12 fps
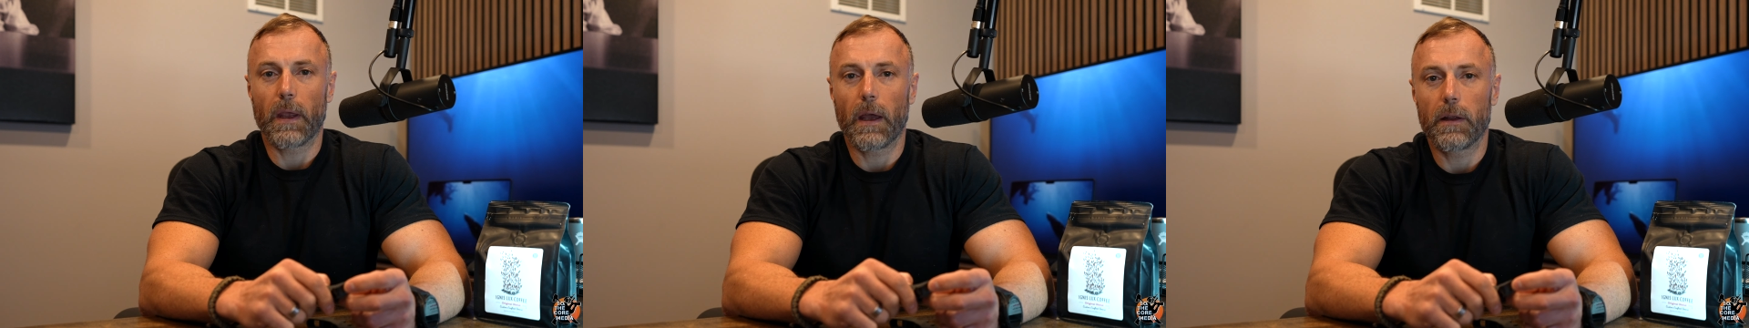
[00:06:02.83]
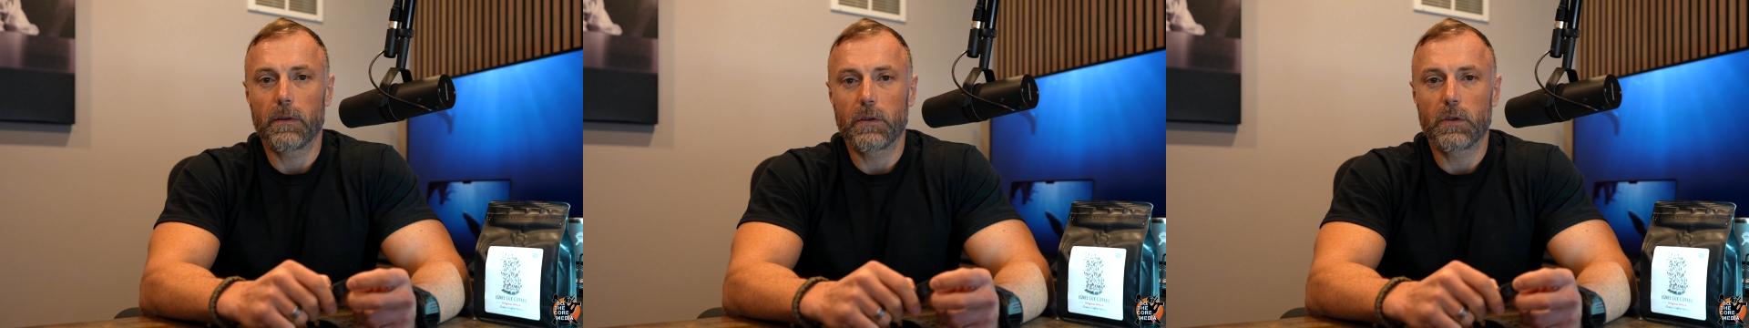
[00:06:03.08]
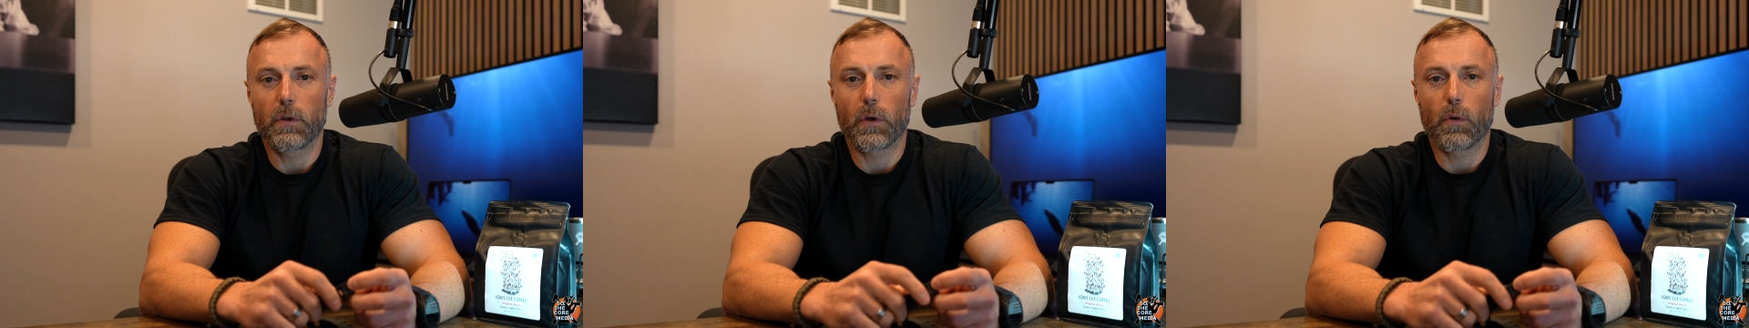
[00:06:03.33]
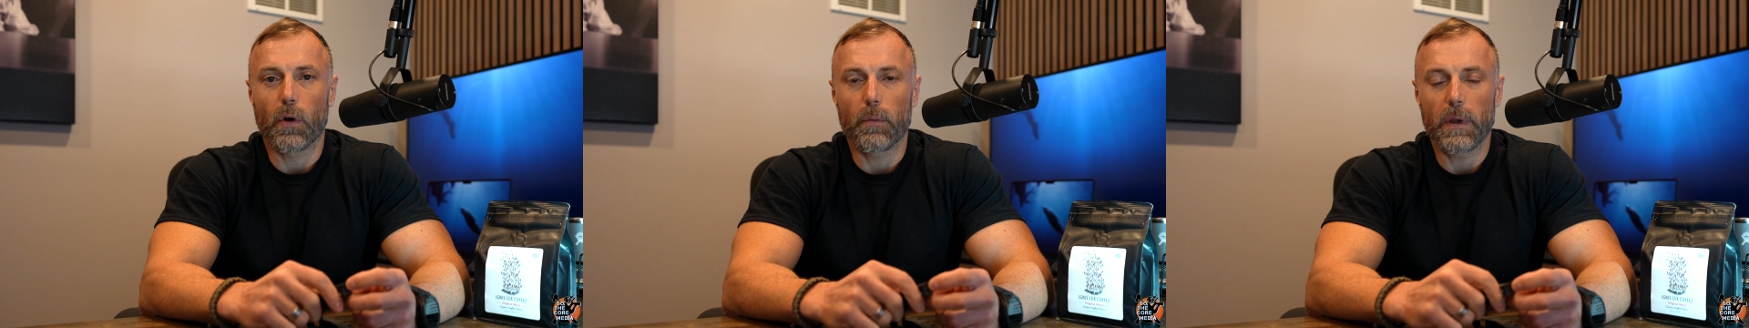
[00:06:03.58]
at To The
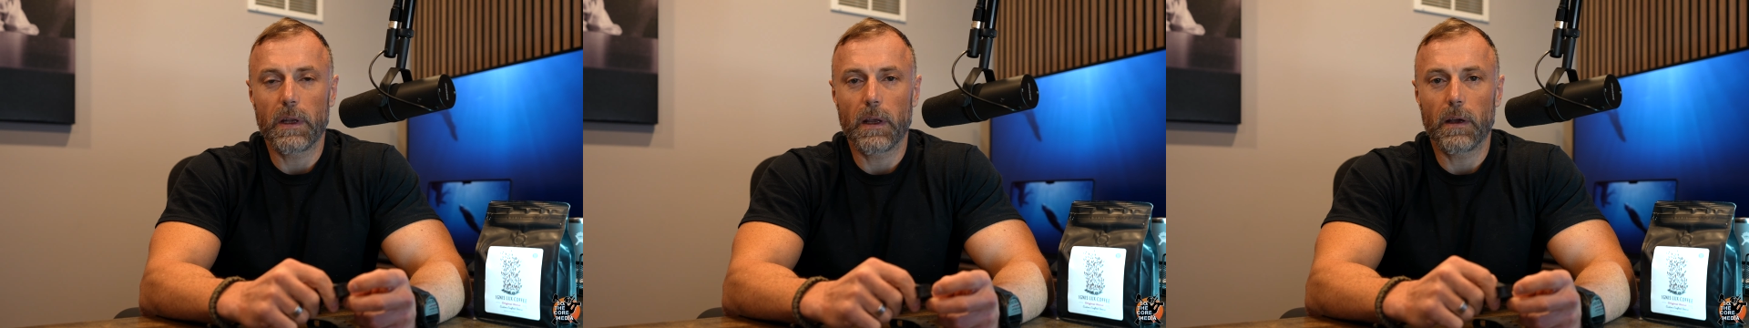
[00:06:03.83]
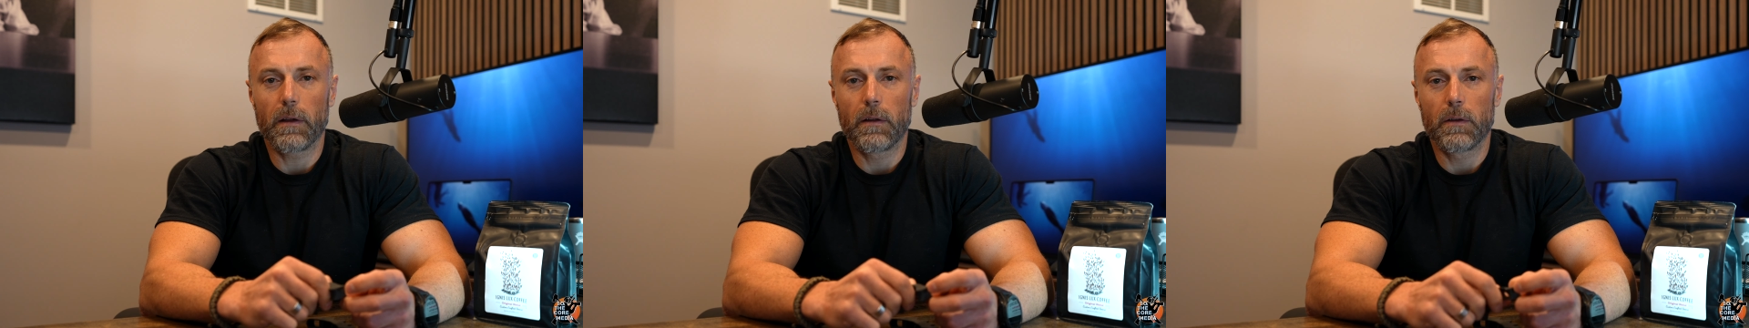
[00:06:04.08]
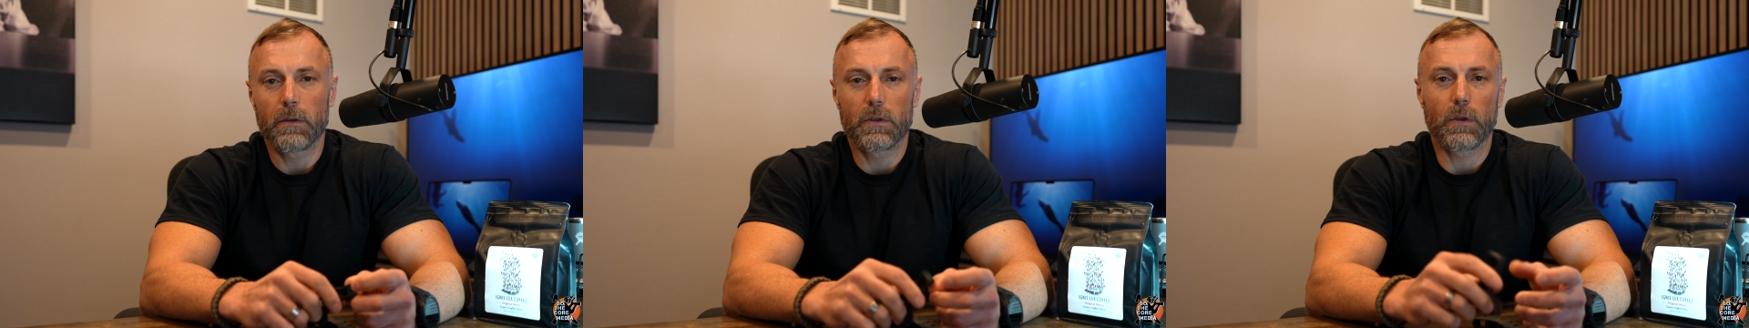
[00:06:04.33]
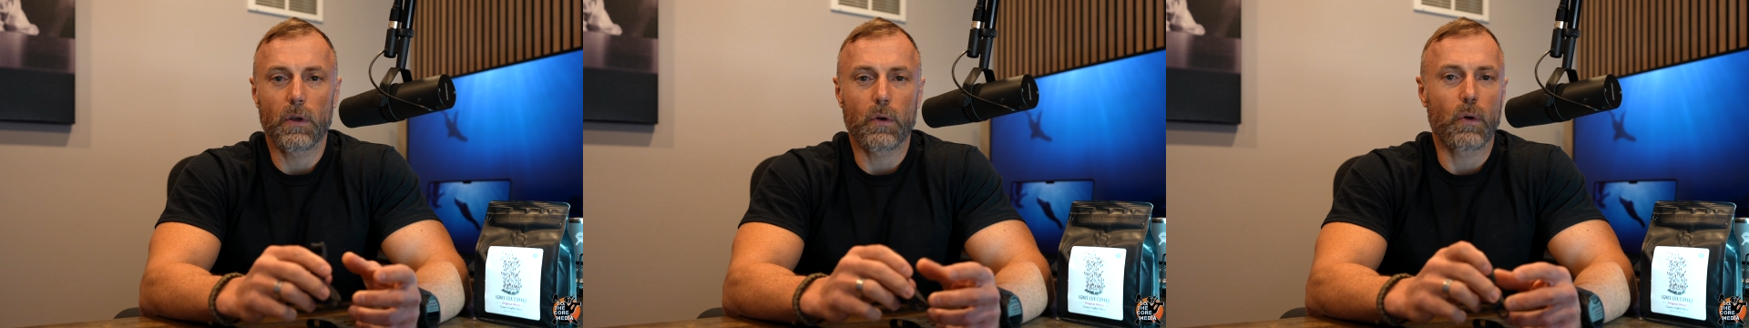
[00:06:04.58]
Core Media,
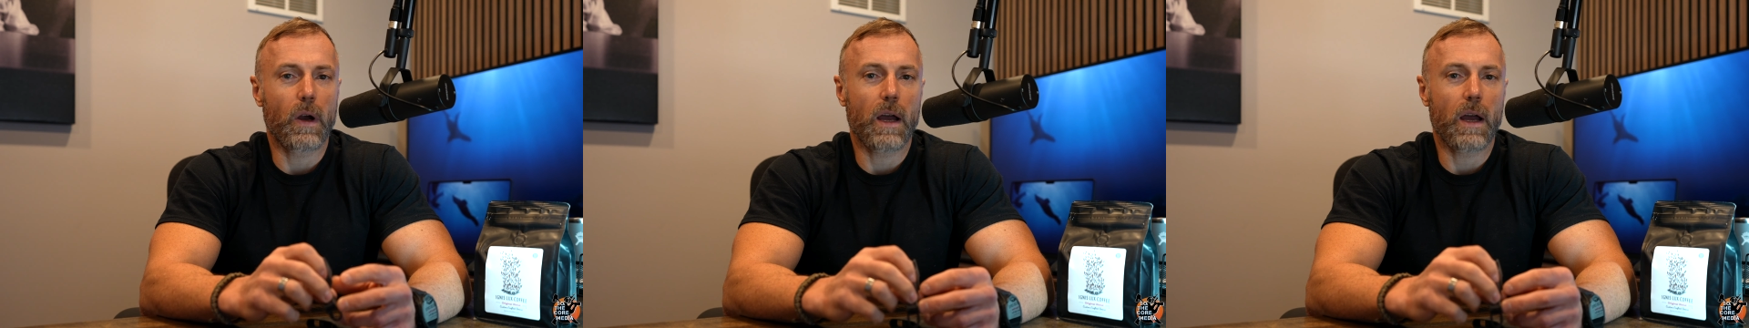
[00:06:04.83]
To The Core